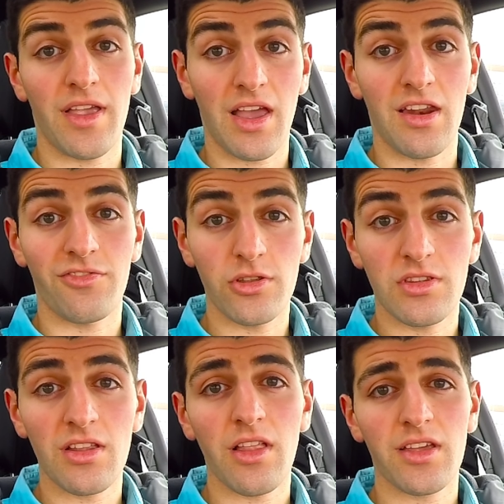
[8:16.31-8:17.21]
Again, if you
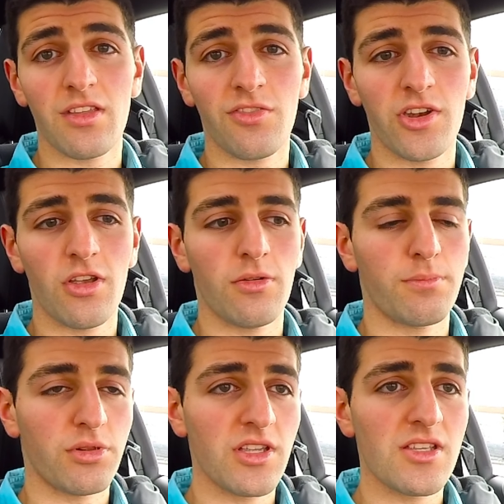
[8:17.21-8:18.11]
did like this video,
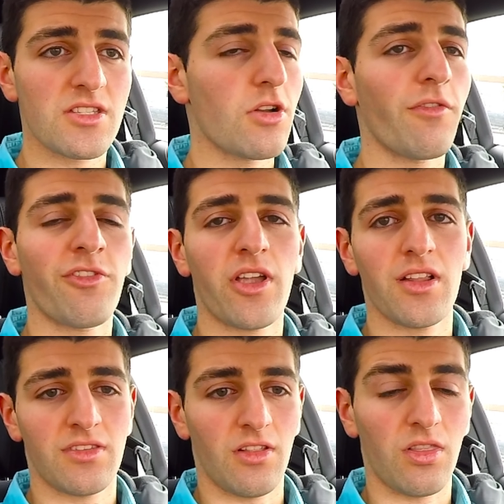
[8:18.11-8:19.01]
please don't
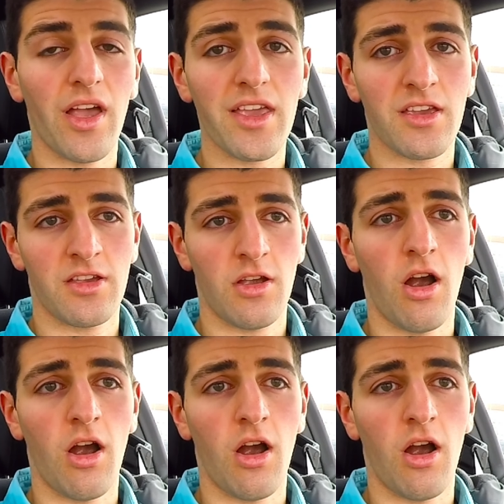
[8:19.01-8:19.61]
forget to like,